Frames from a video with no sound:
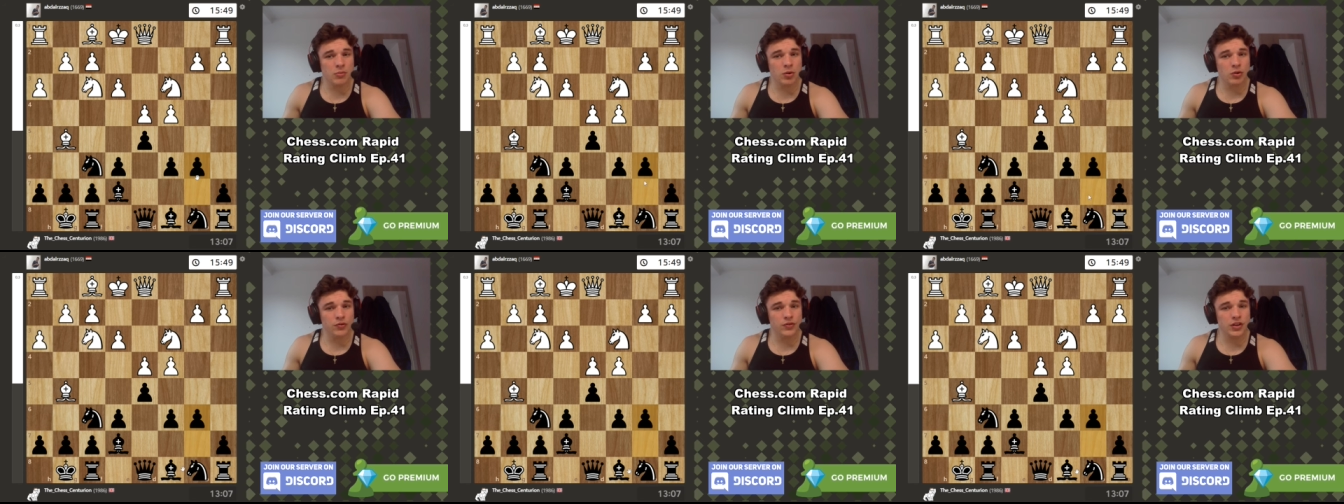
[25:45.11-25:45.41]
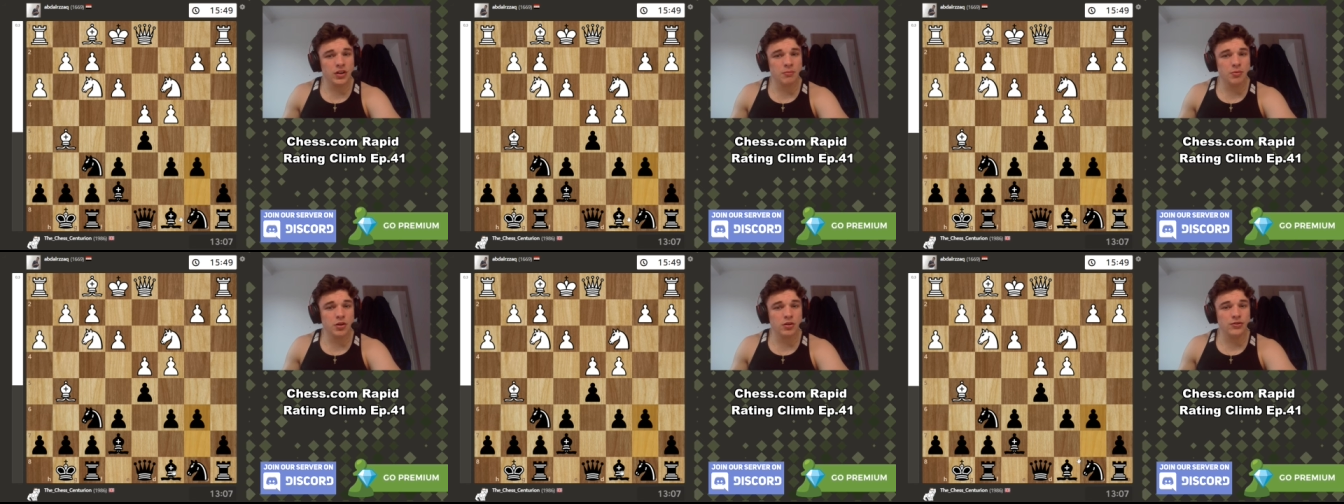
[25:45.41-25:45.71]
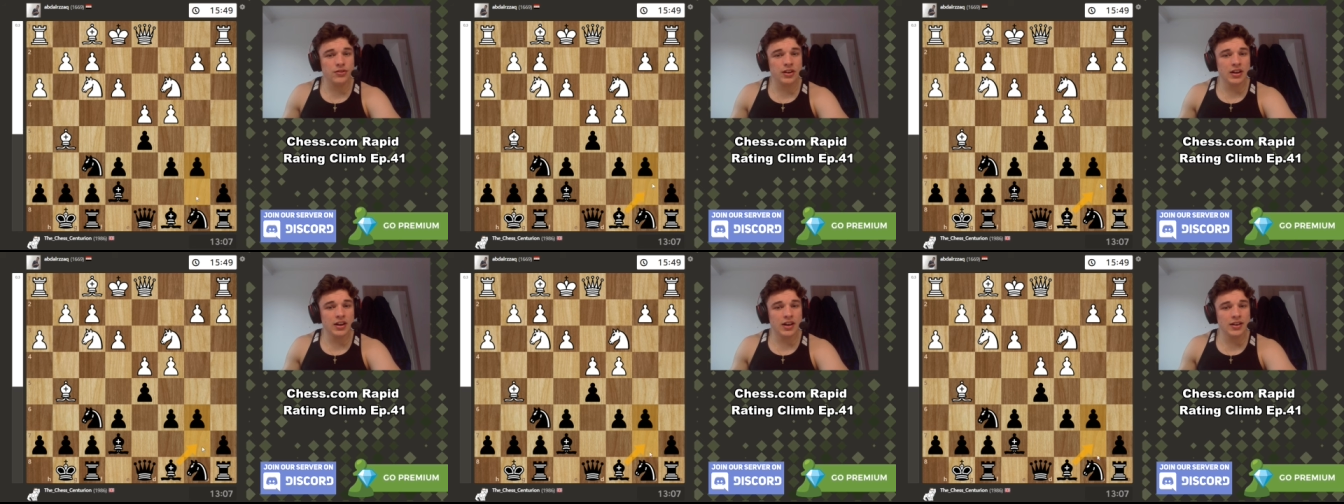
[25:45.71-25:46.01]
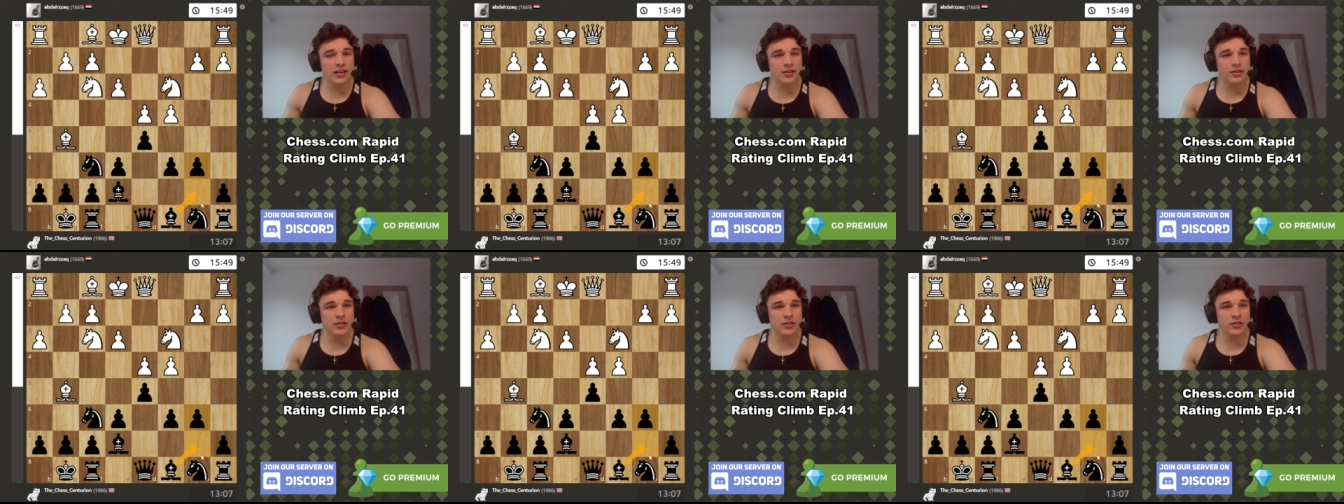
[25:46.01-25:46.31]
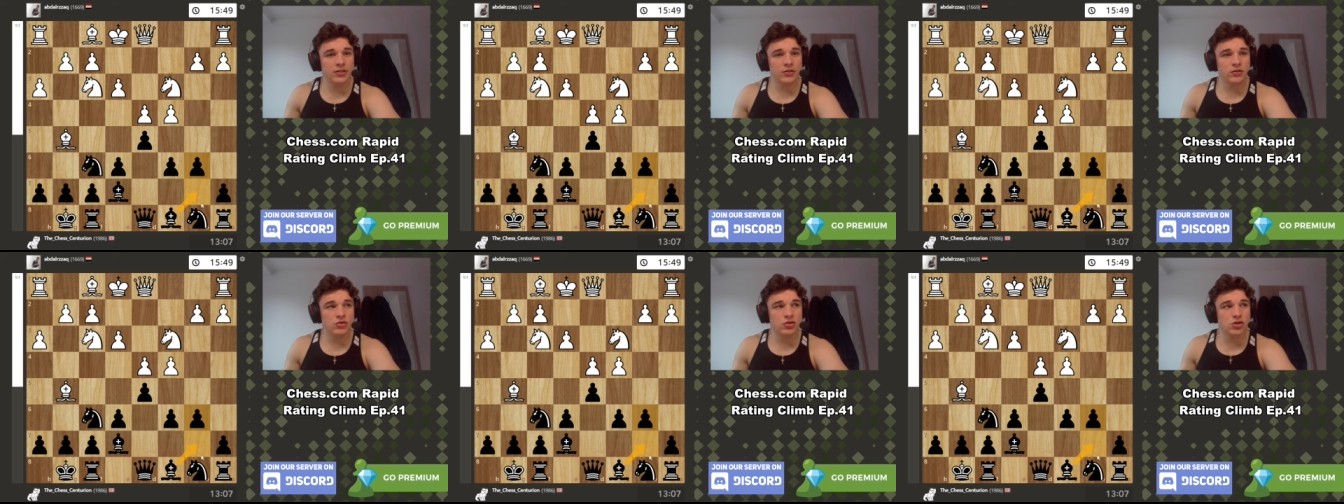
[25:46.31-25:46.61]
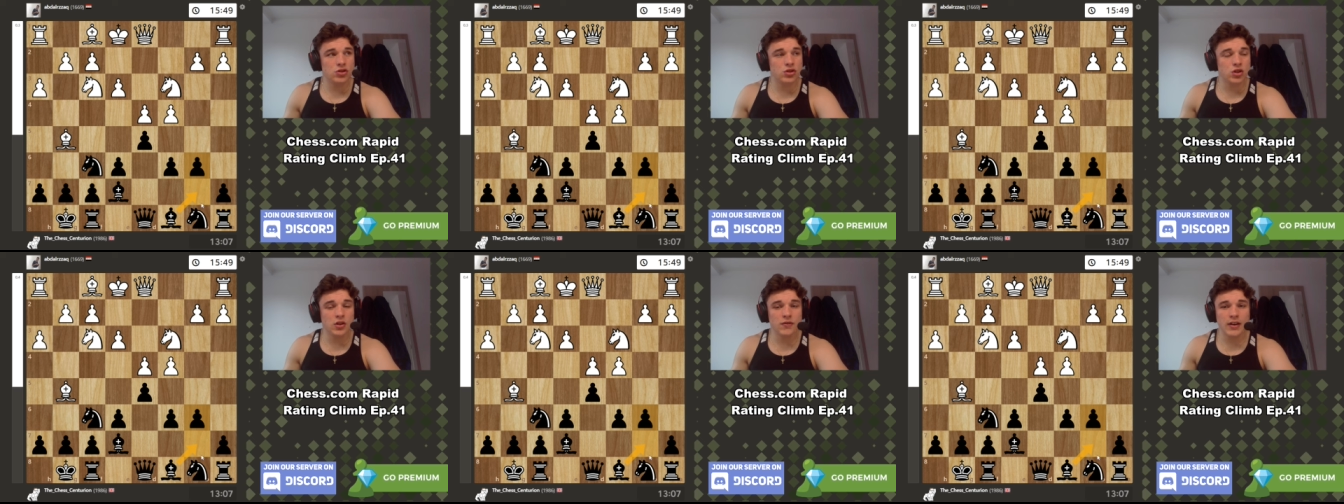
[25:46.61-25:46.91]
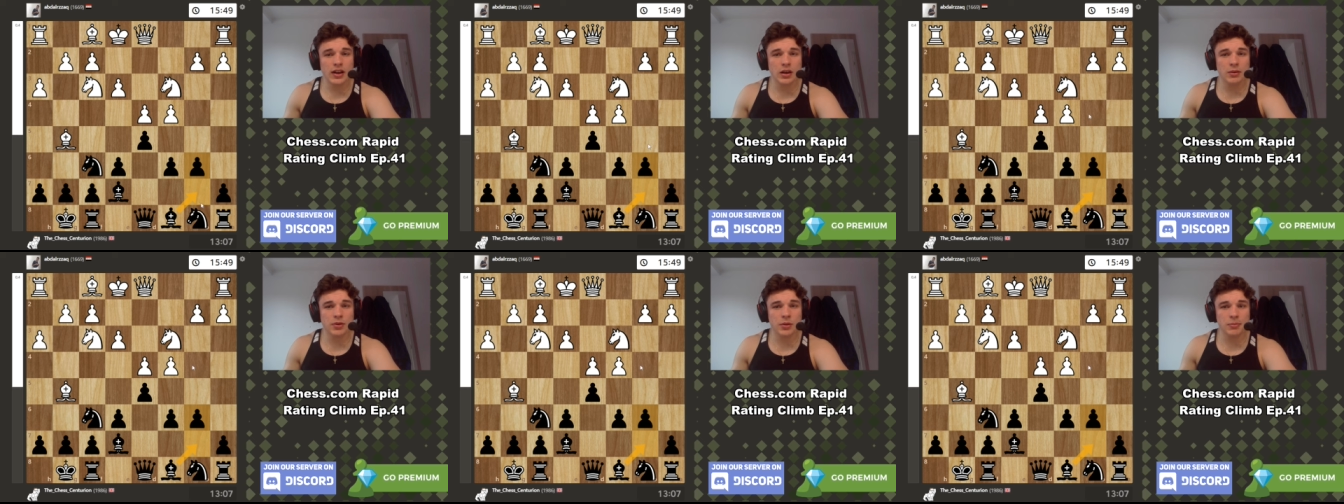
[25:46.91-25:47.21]
move the computer likes, just to
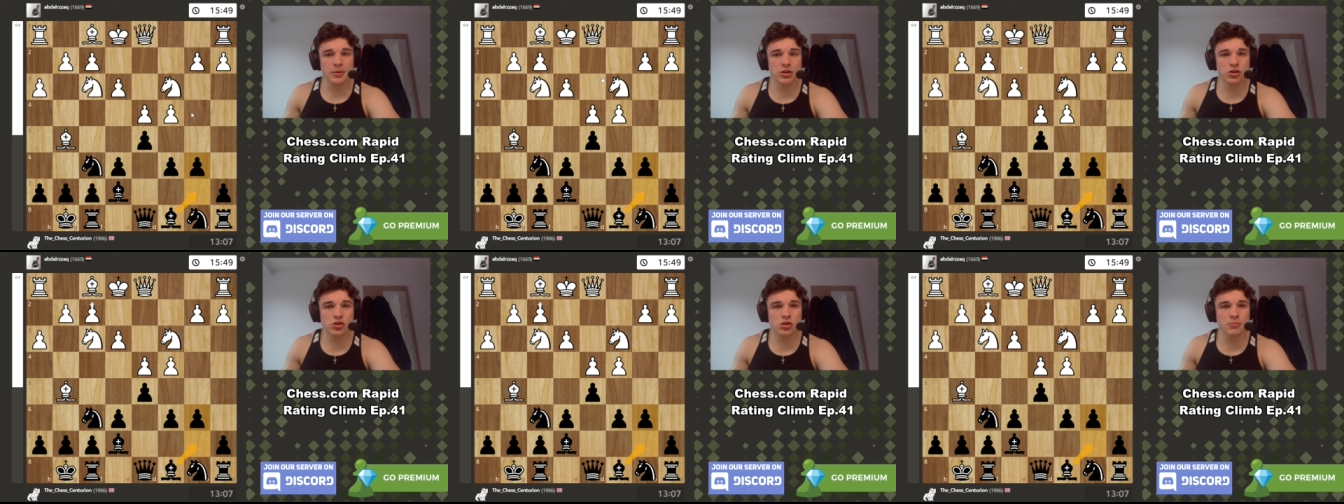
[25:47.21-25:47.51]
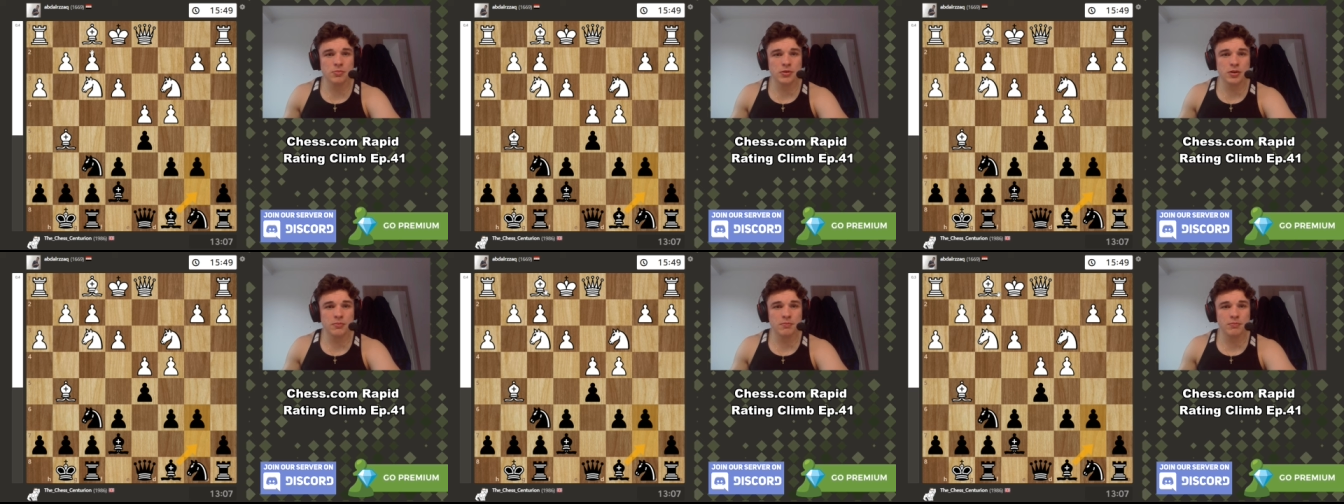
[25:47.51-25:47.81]
develop the bishop,